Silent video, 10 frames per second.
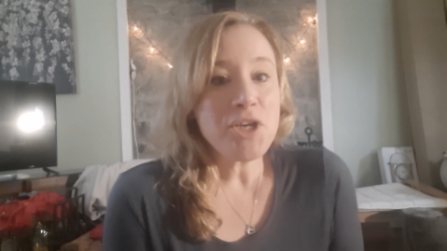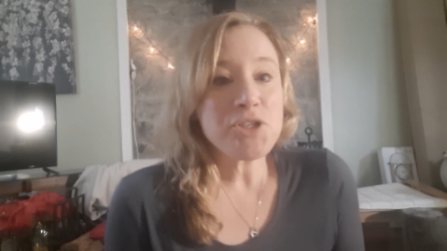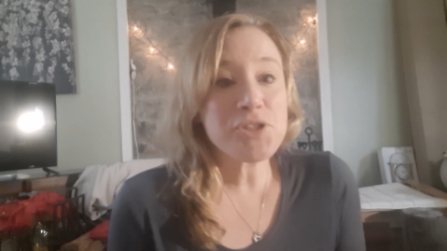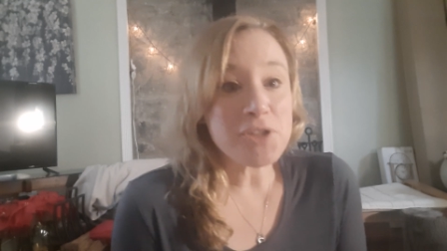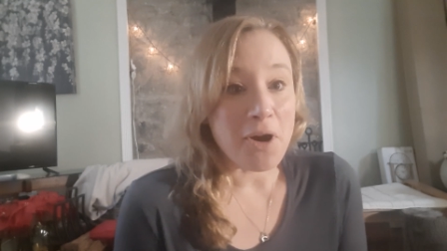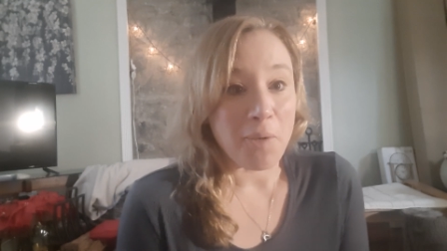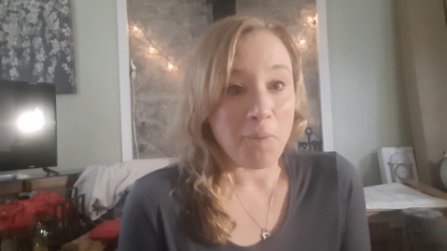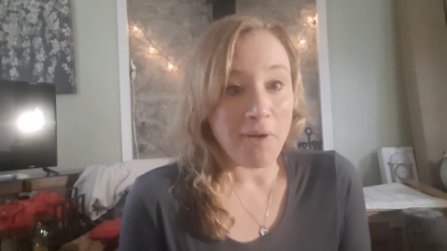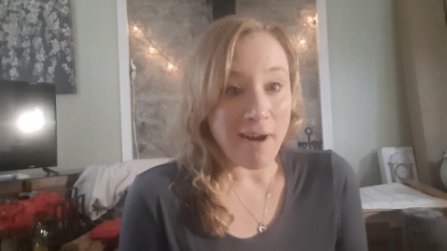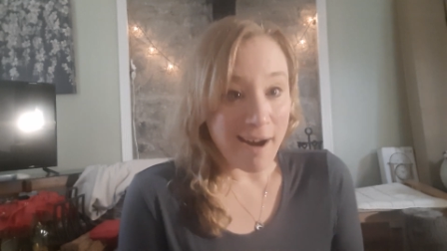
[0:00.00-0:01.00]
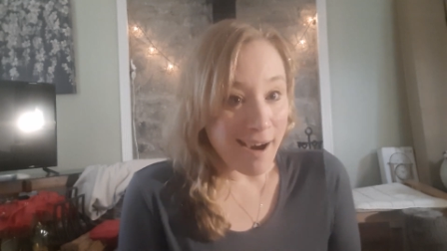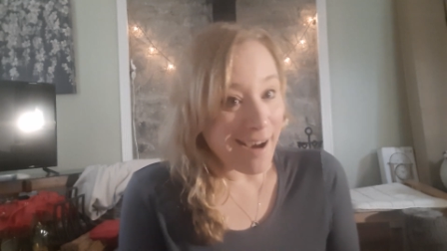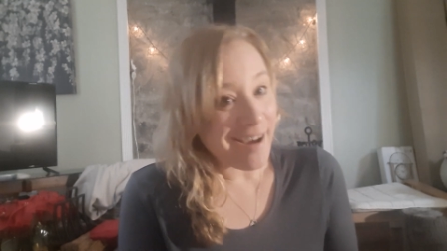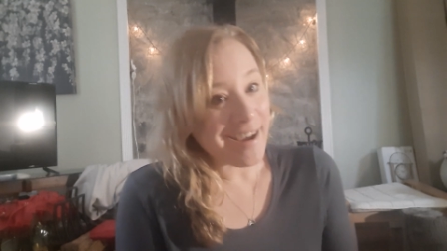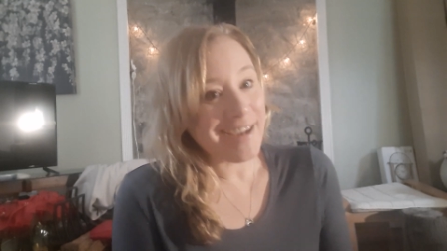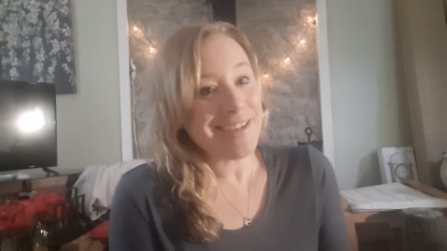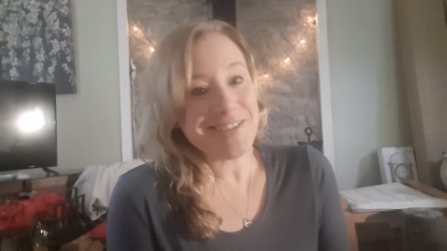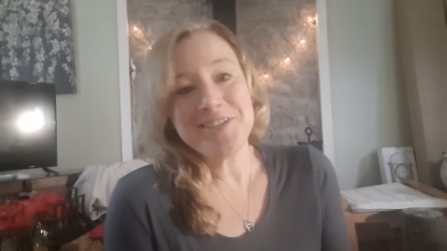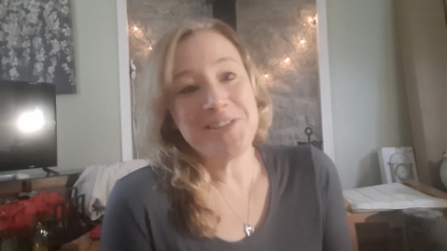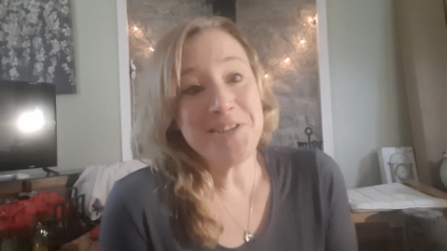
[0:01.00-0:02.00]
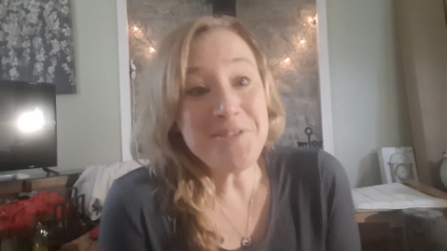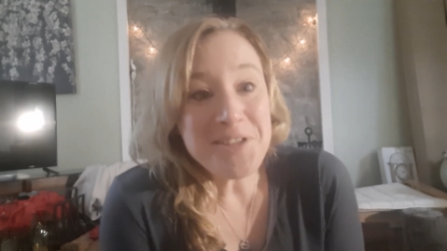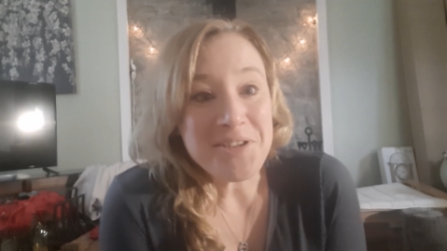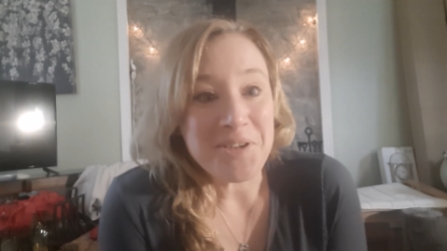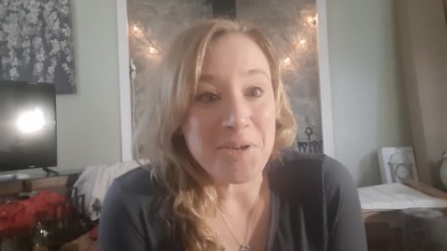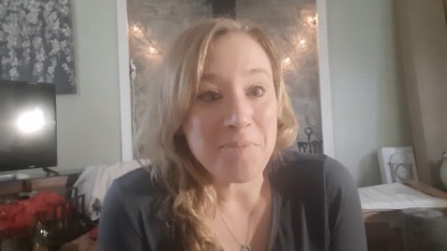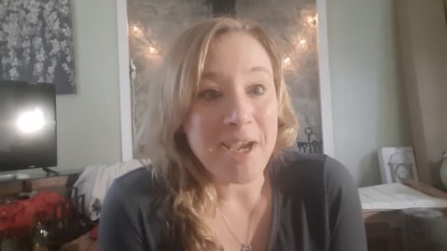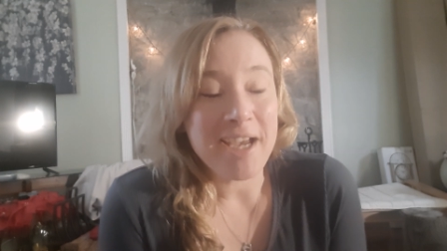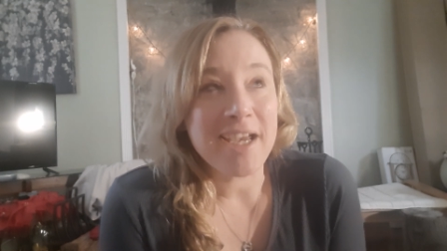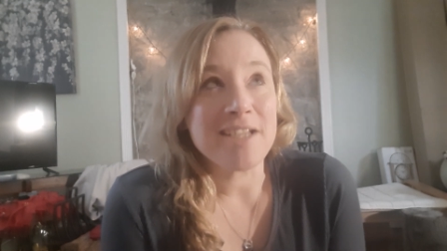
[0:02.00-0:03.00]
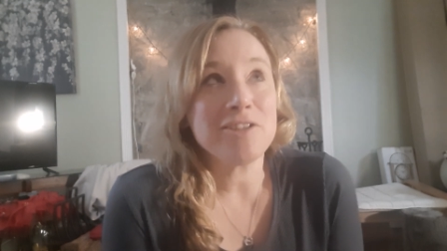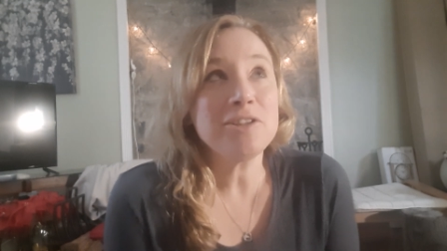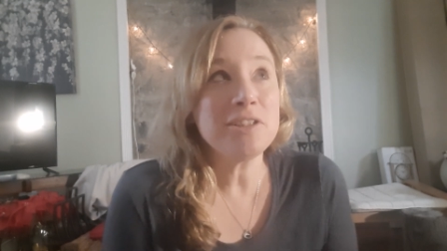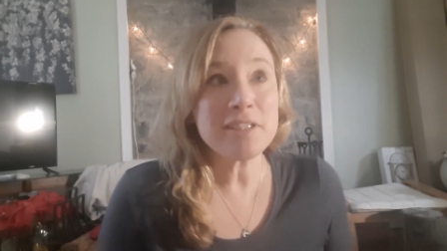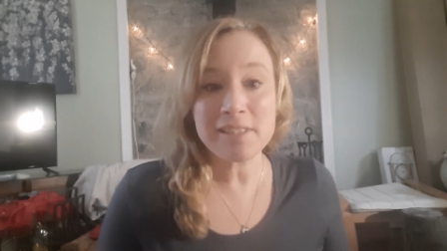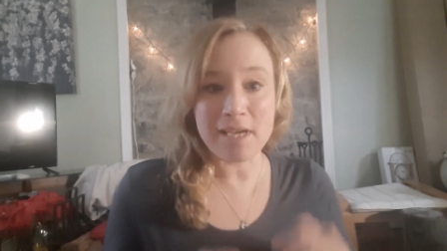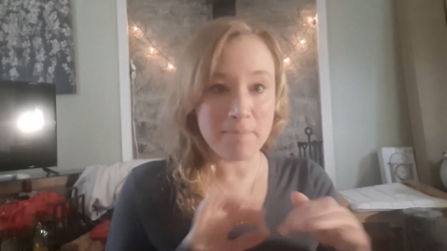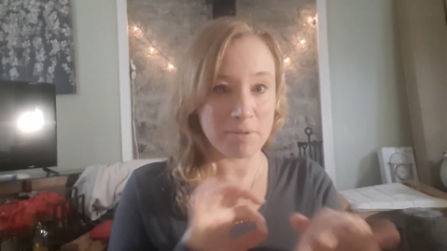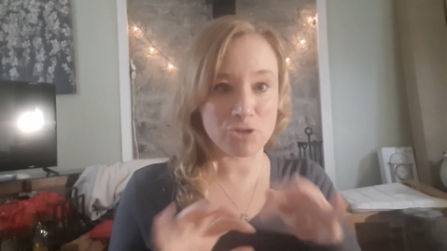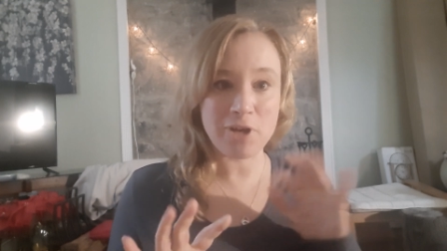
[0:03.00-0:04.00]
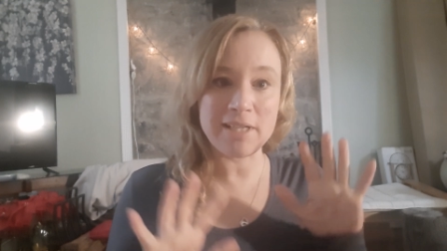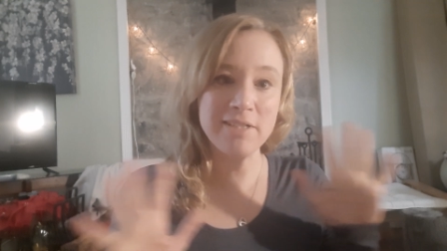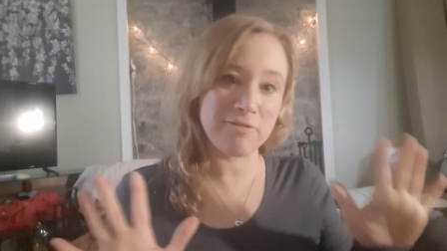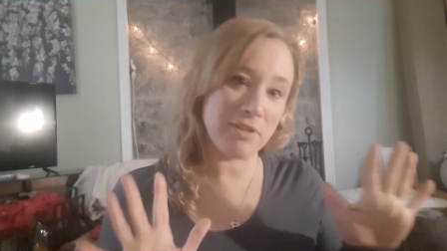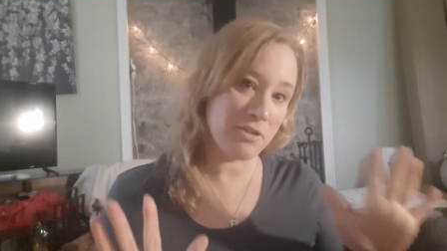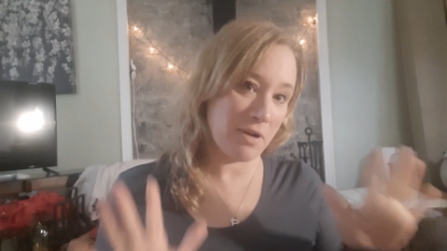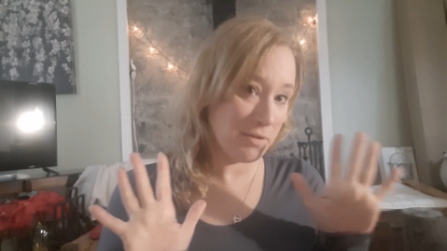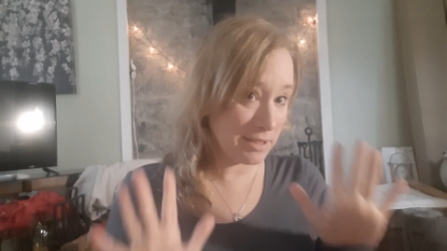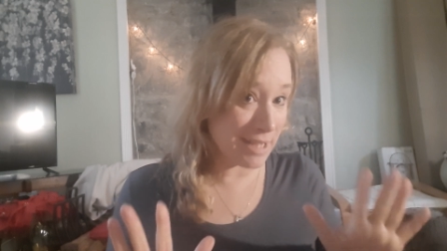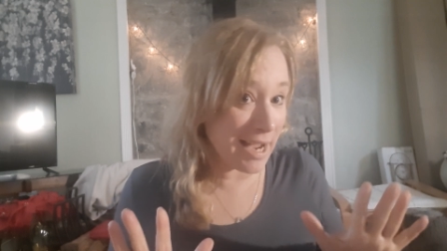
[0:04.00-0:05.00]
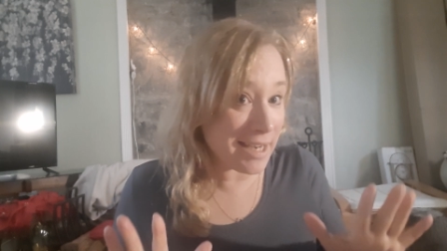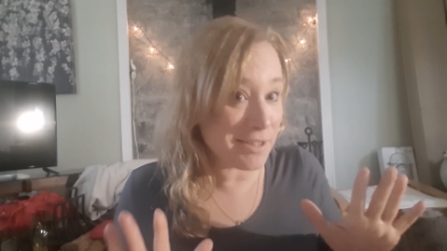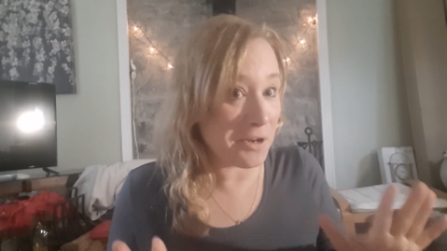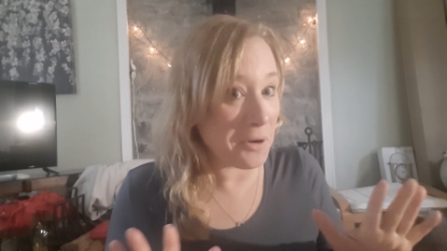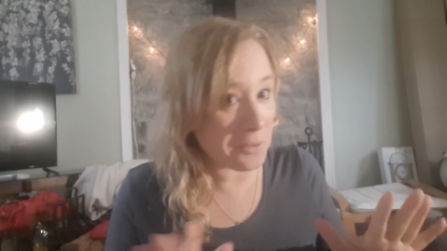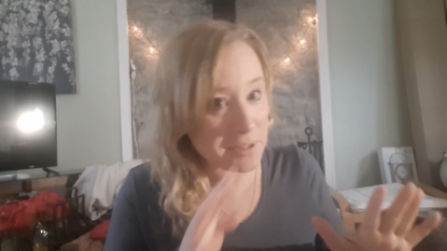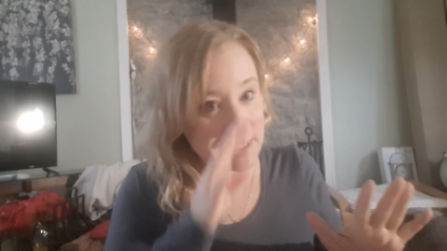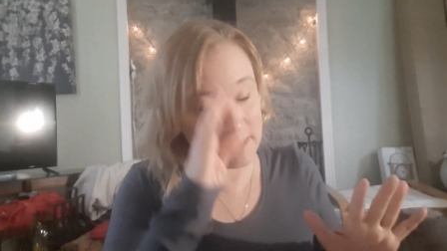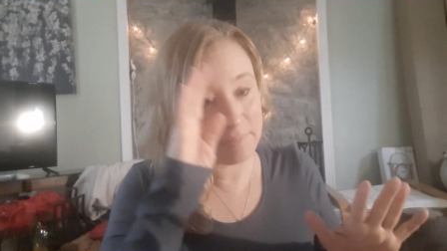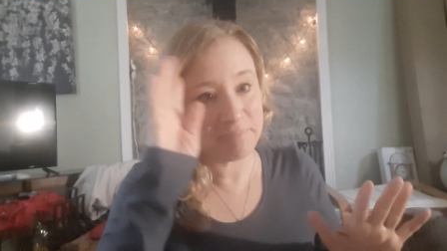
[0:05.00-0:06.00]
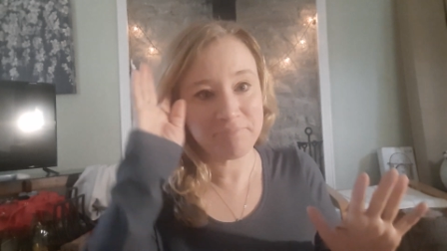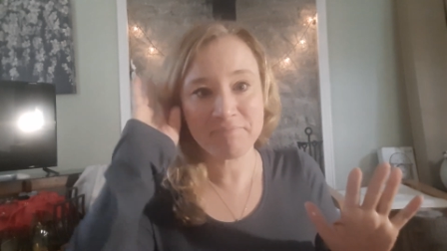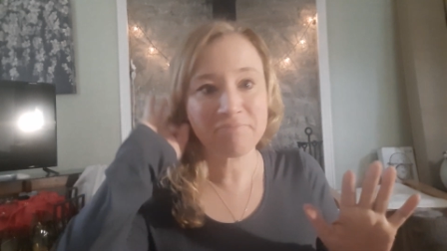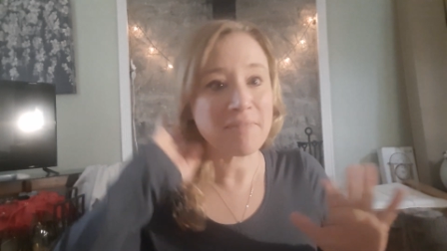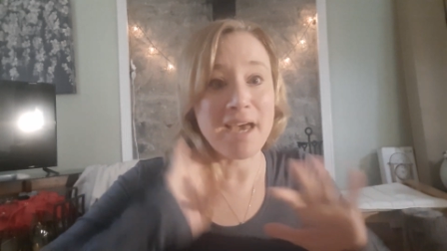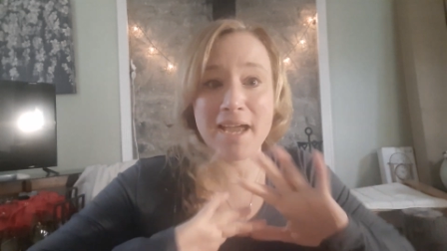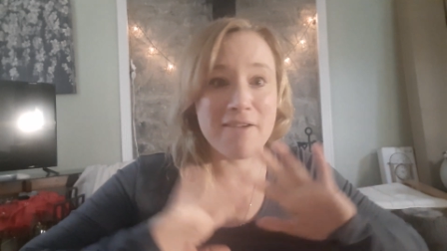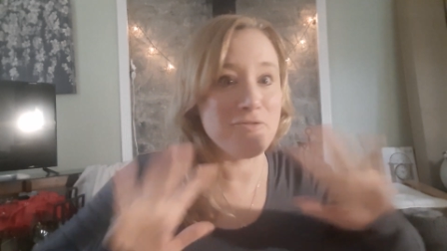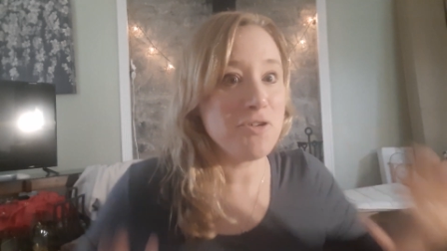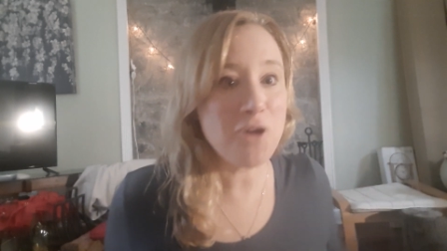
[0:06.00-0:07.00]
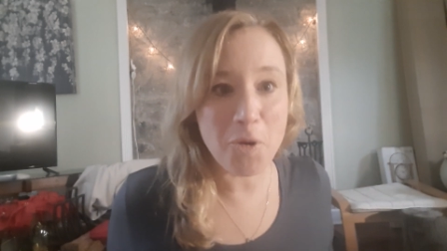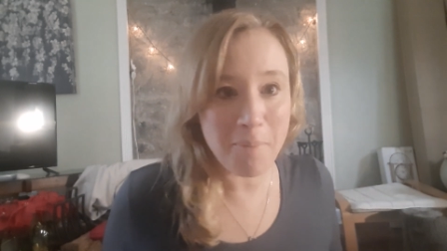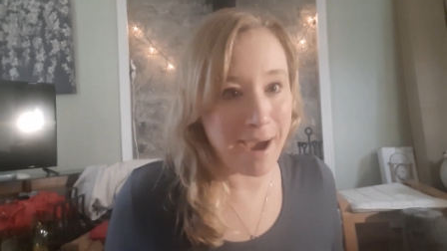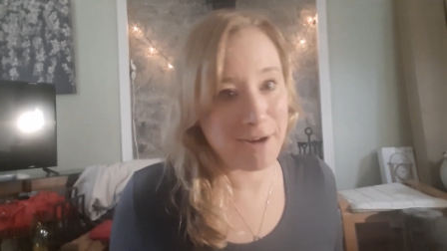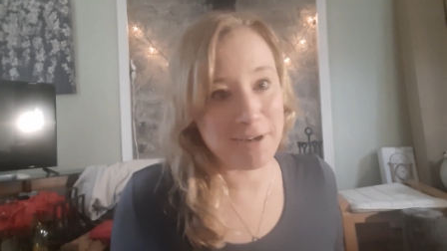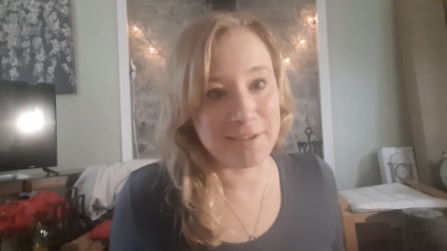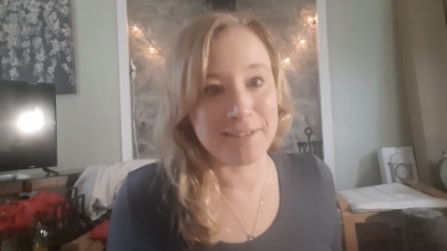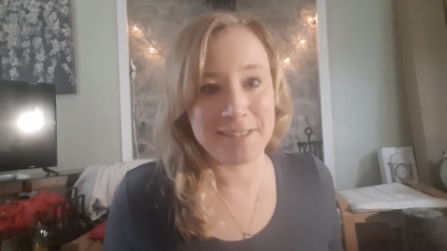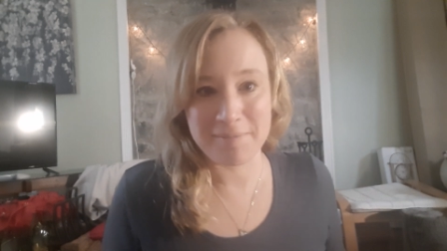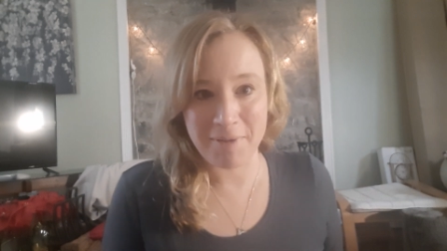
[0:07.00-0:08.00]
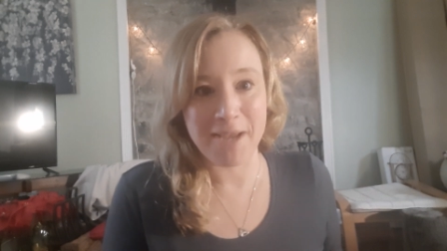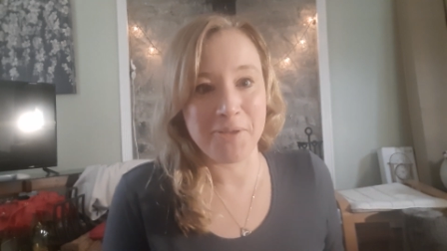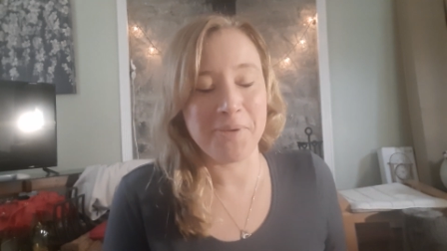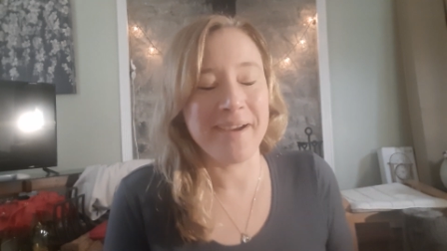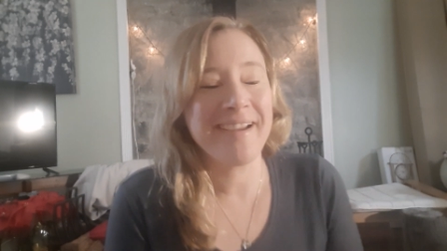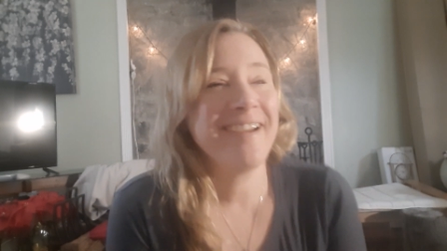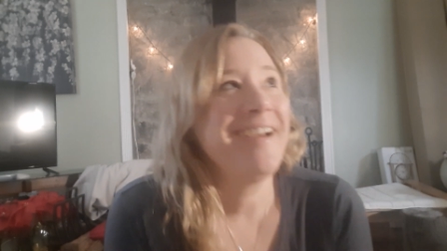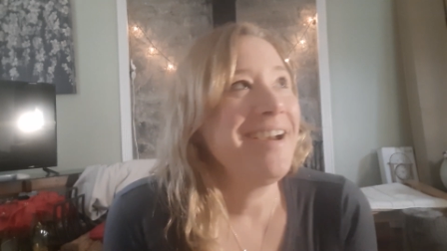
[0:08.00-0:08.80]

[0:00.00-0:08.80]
So I used YouTube and looked up and tried to figure out and diagnose, I have no background in this, by the way,